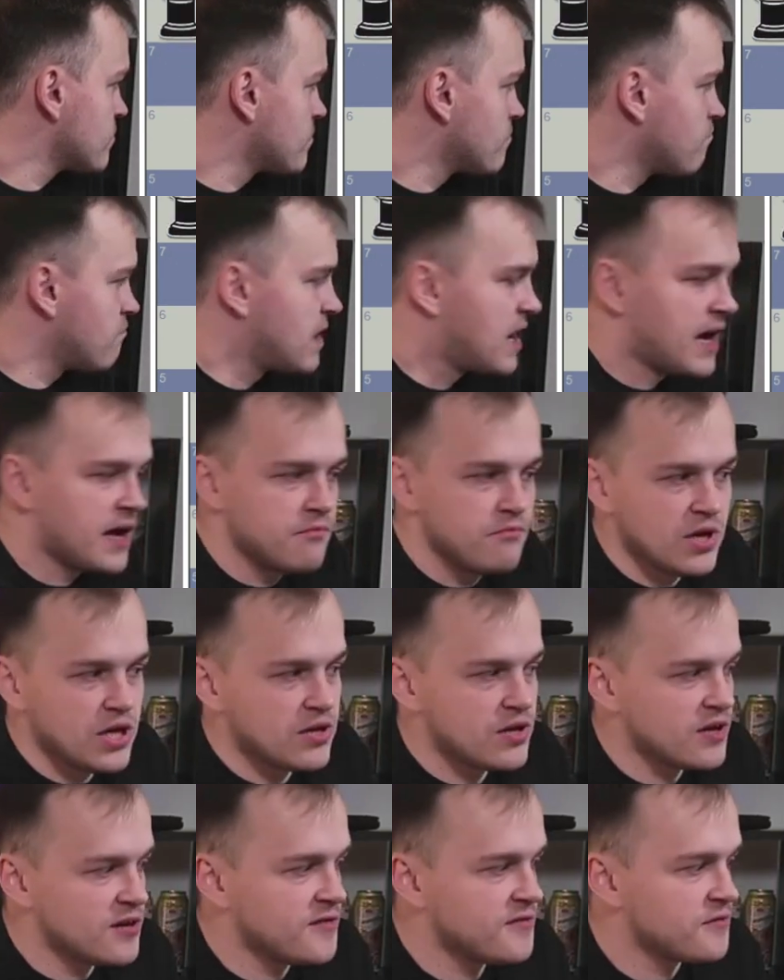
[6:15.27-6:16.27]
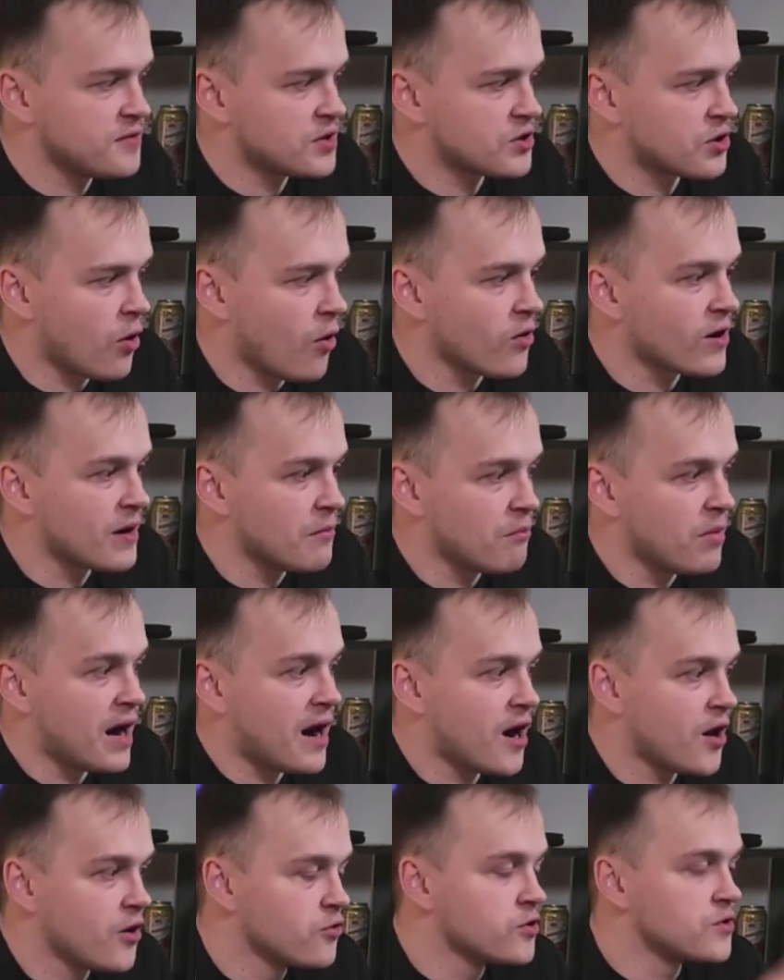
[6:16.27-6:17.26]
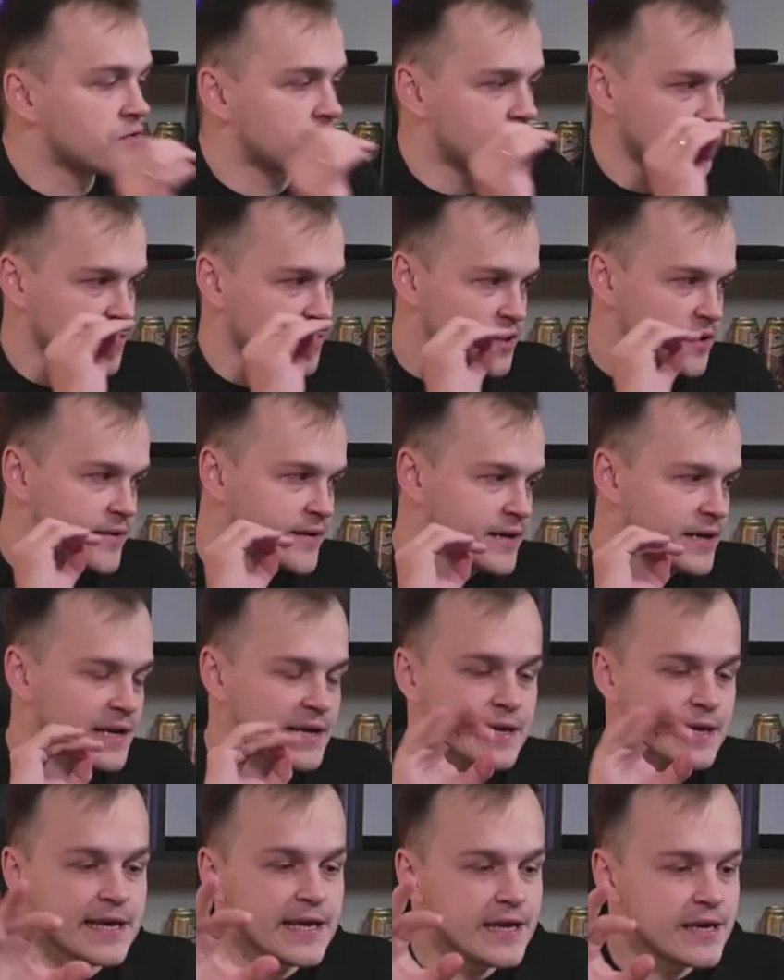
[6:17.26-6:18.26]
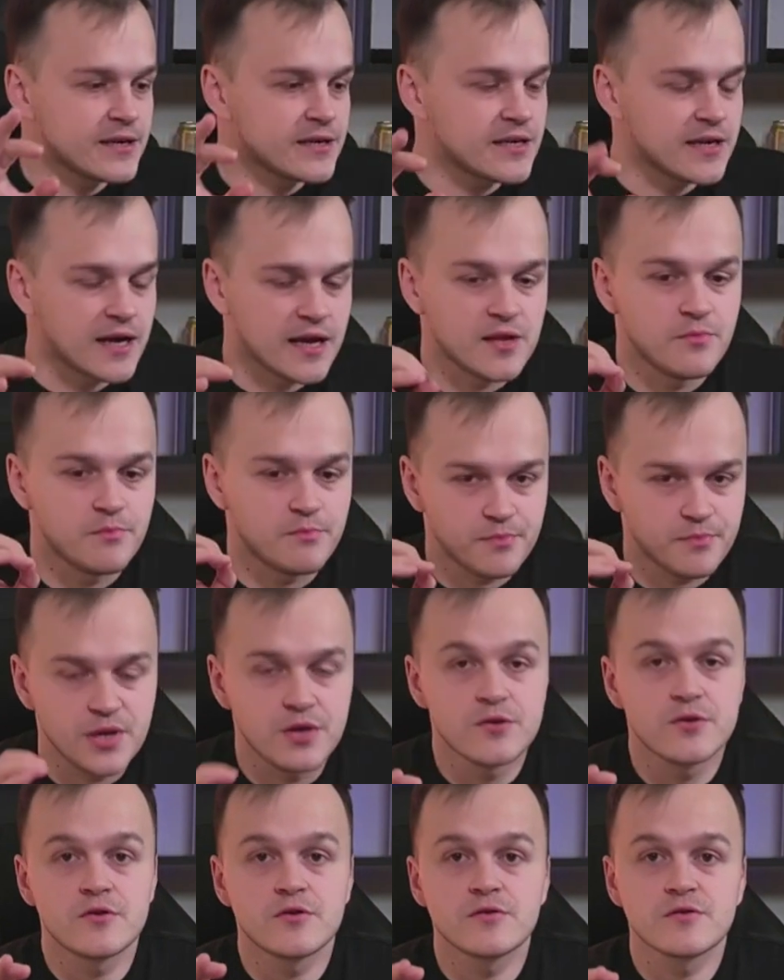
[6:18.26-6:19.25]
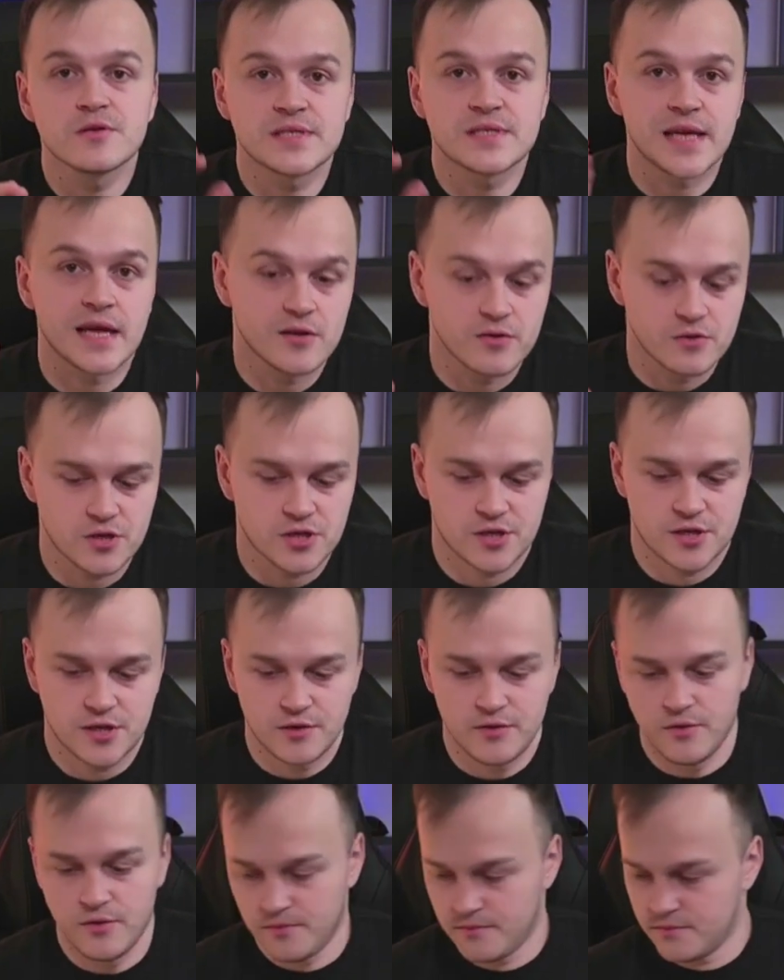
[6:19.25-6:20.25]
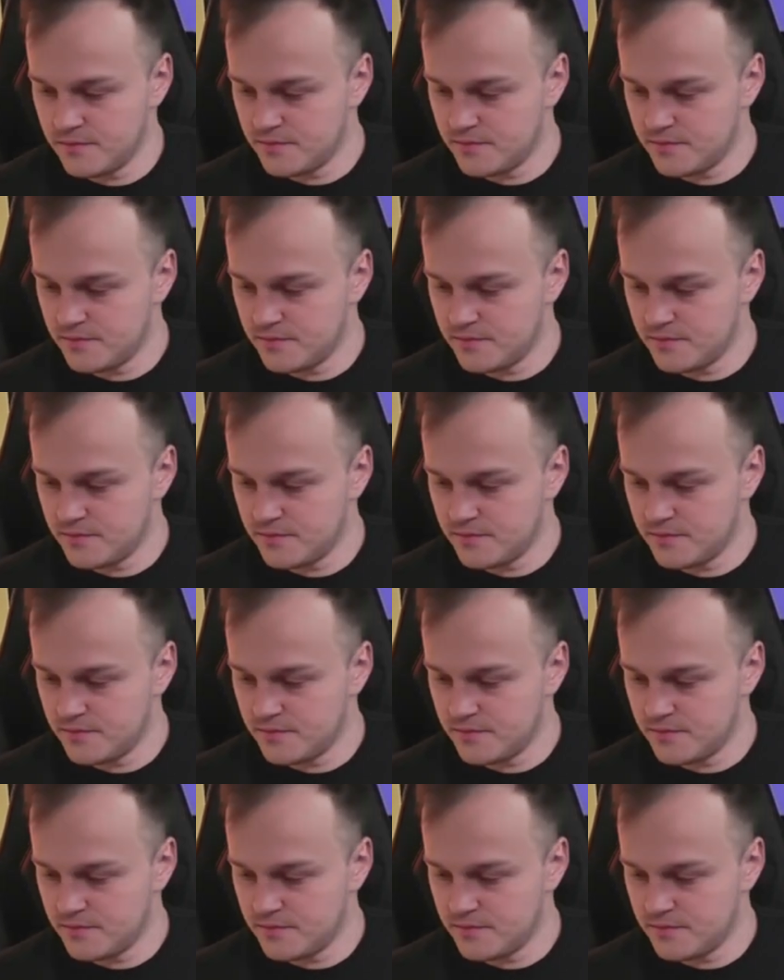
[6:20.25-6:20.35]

I mean, if we talk about clear and pure solution.